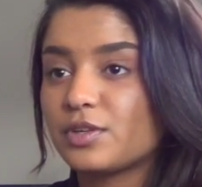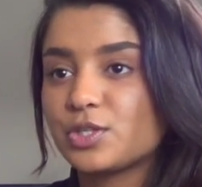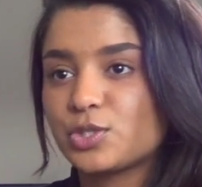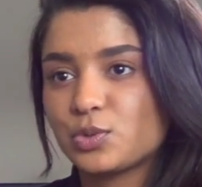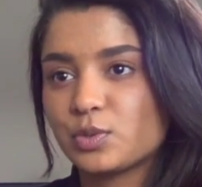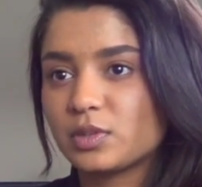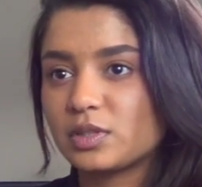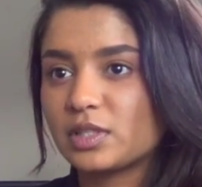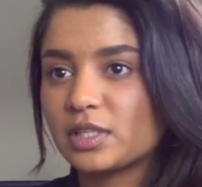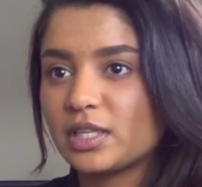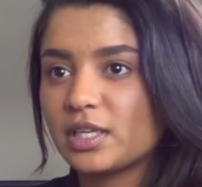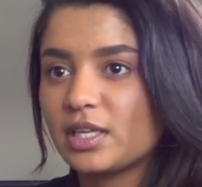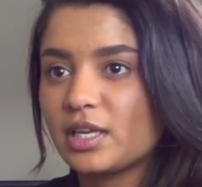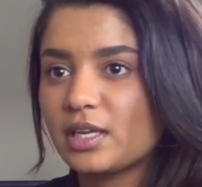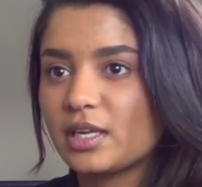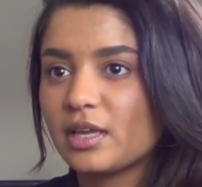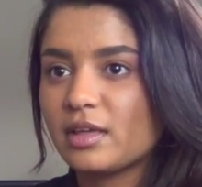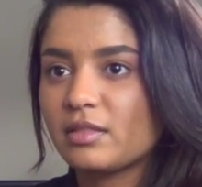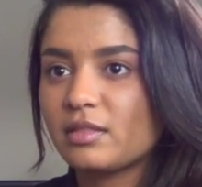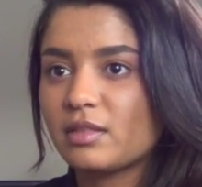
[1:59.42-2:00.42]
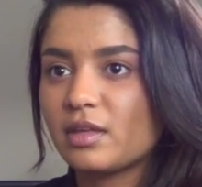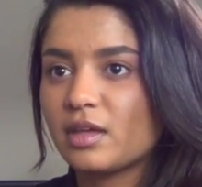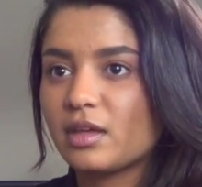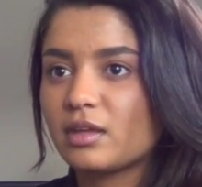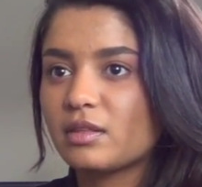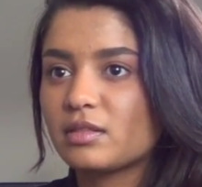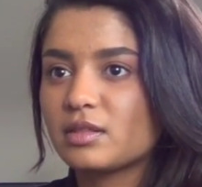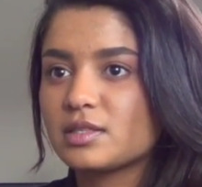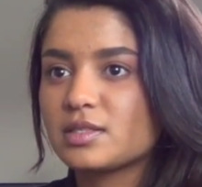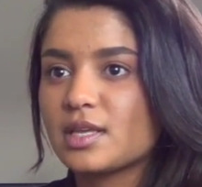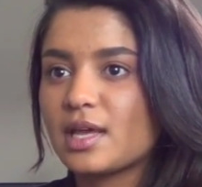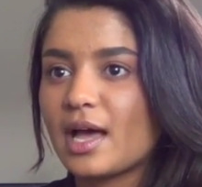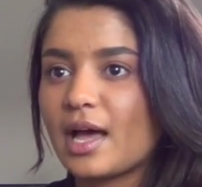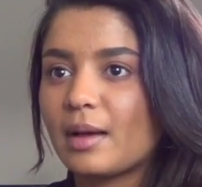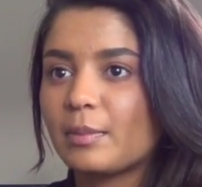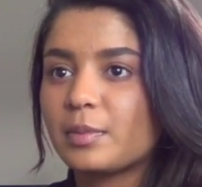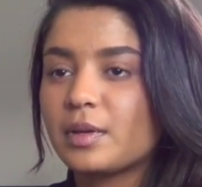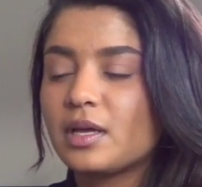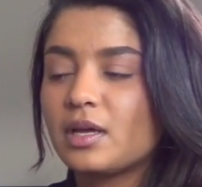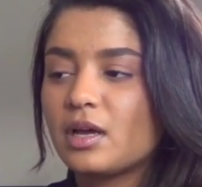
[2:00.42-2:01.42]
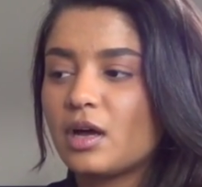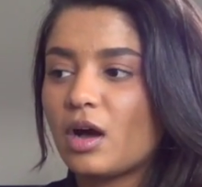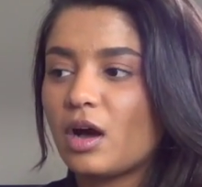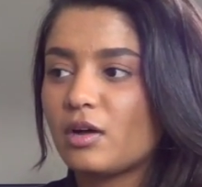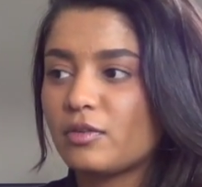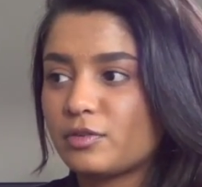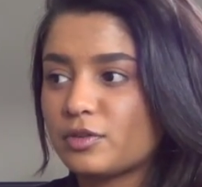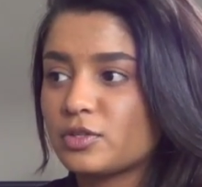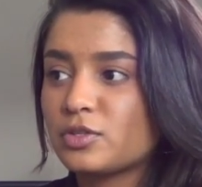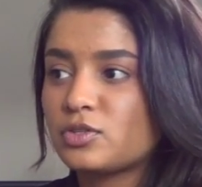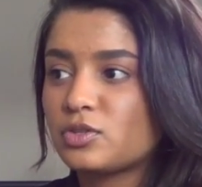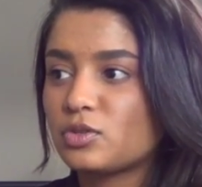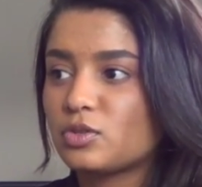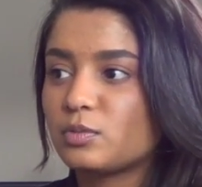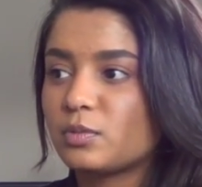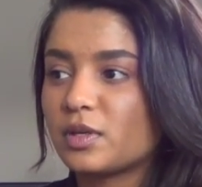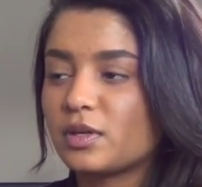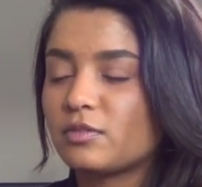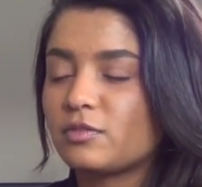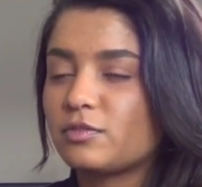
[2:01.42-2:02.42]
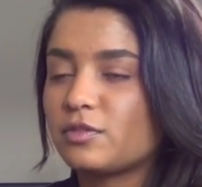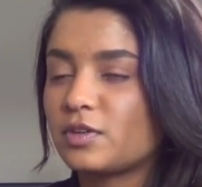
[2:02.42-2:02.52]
visually, and I think this app offers two big